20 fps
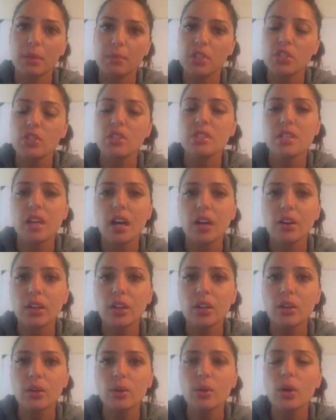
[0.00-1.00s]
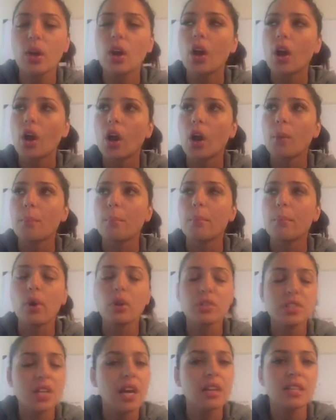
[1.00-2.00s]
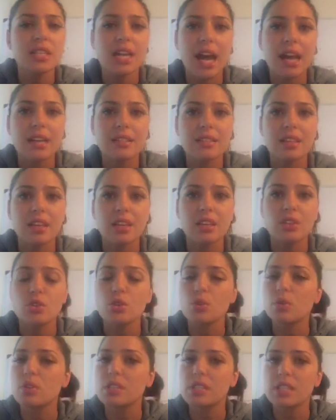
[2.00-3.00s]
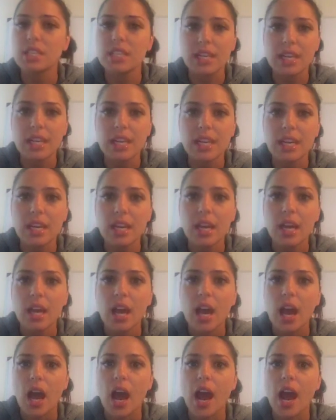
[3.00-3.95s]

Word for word: And let me just tell you, multitasking to the T.